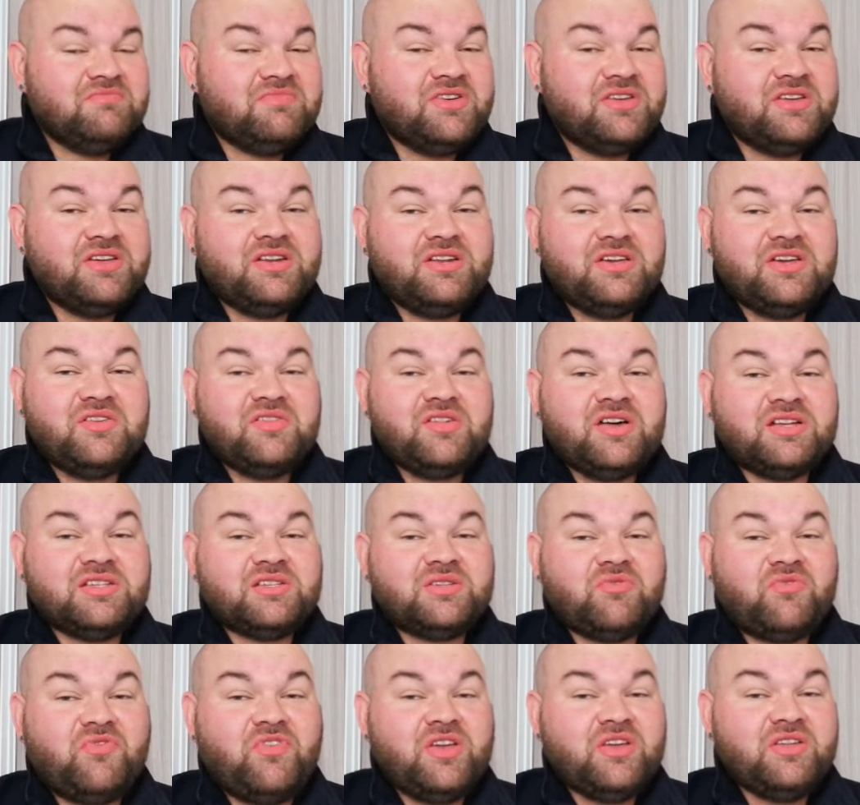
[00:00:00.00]
But, you know,
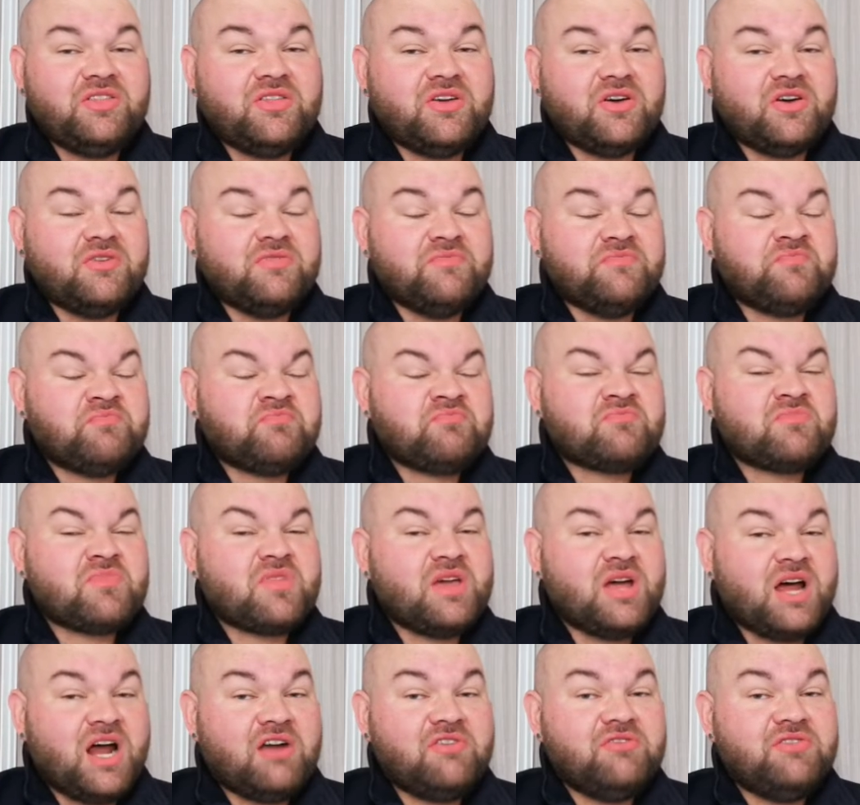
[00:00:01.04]
that's the thing, though.
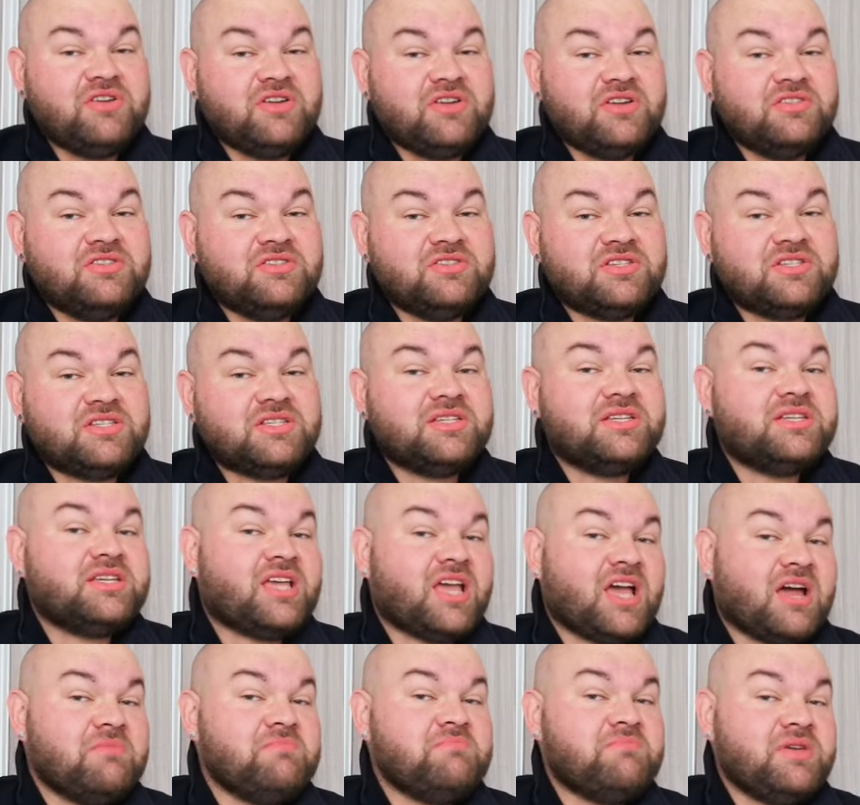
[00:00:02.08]
Arrogance
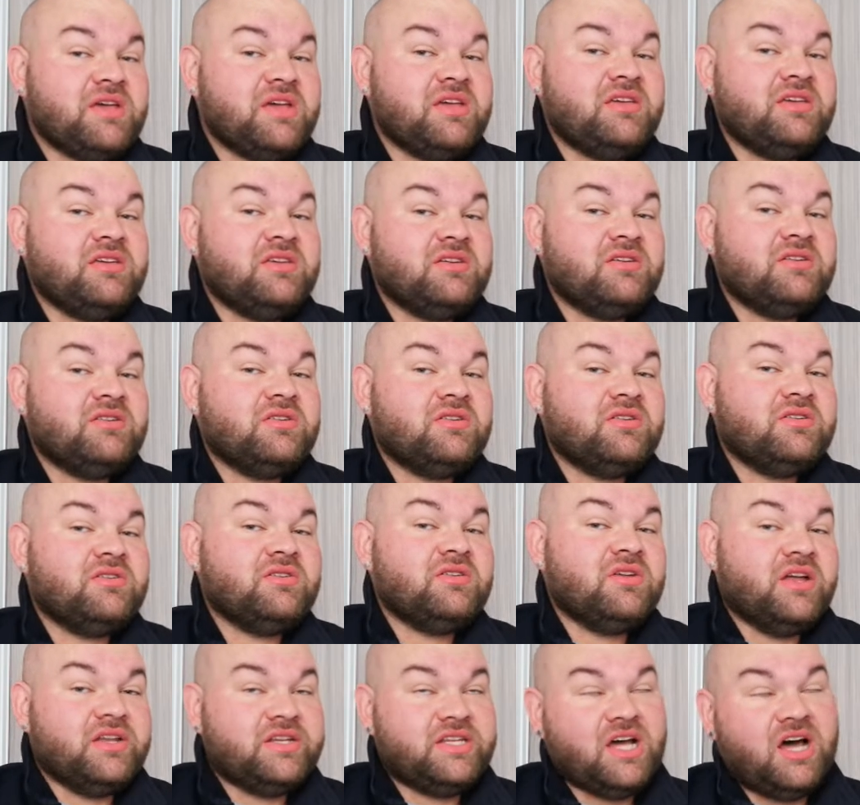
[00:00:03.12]
can be
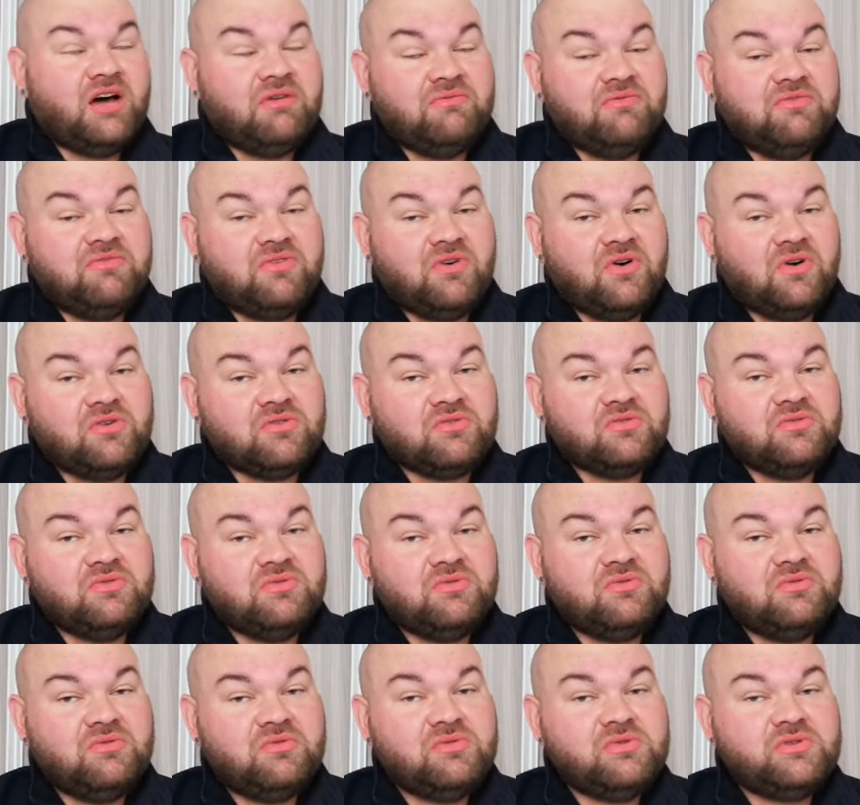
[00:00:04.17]
a downfall,
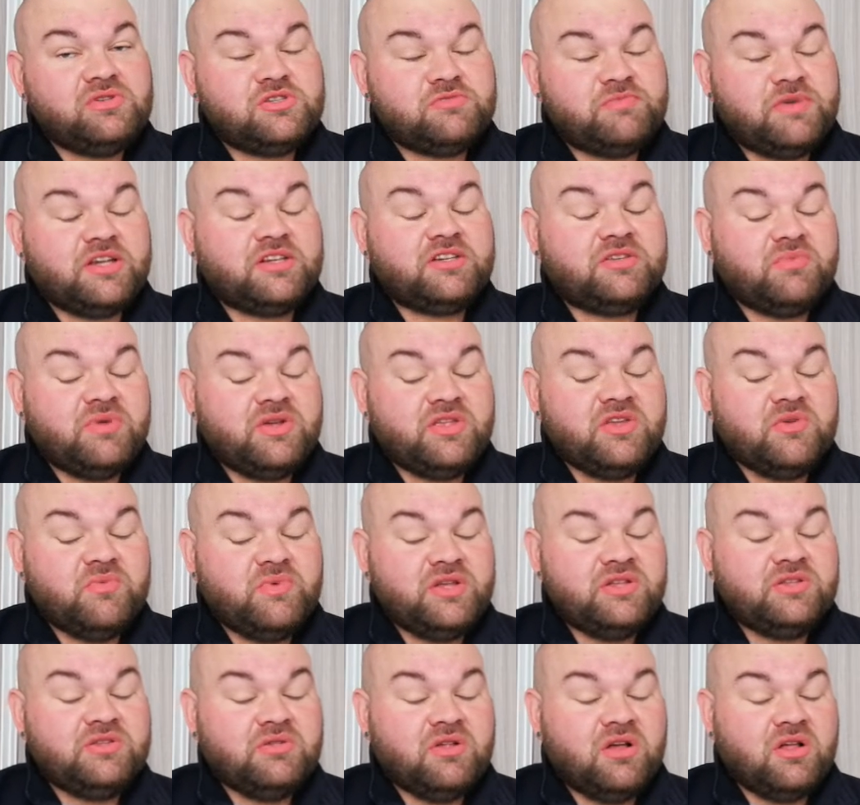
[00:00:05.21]
especially when you
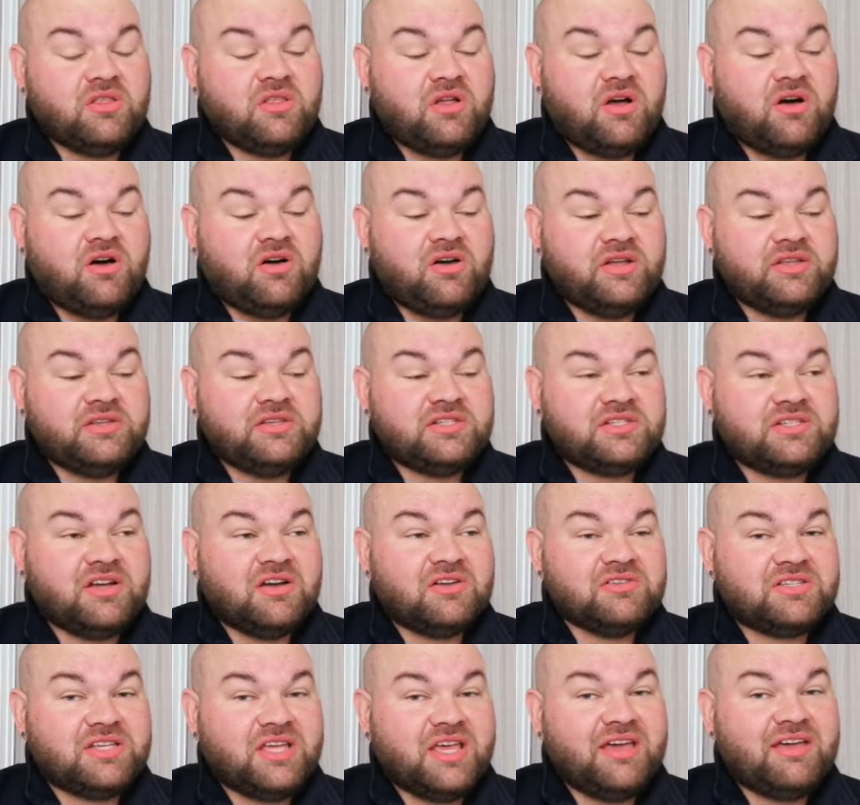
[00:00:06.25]
win a lot and you
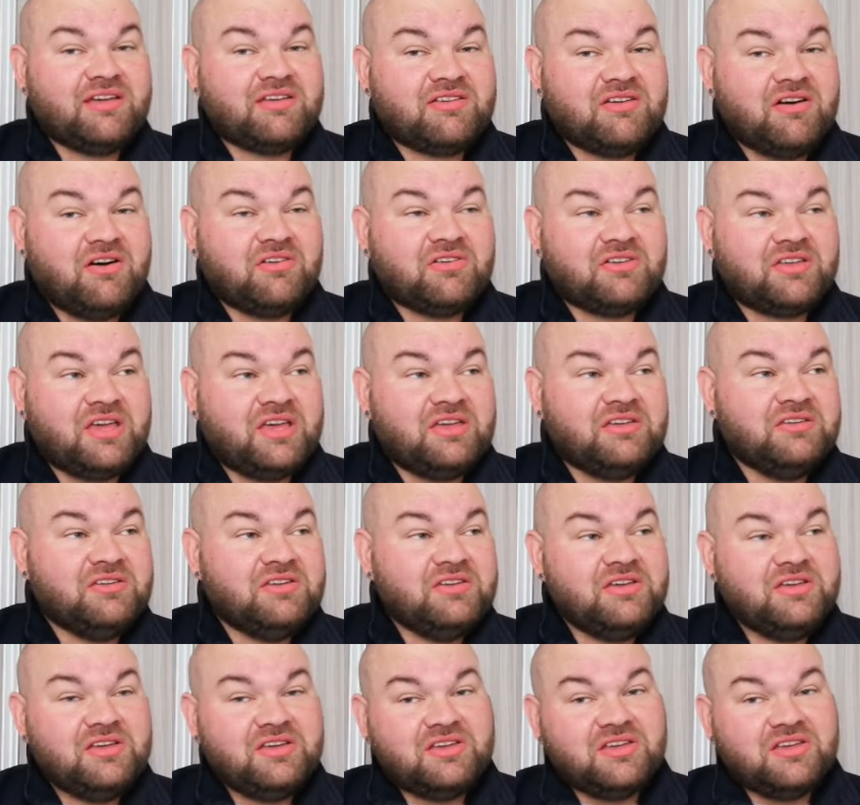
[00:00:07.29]
start to get cocky.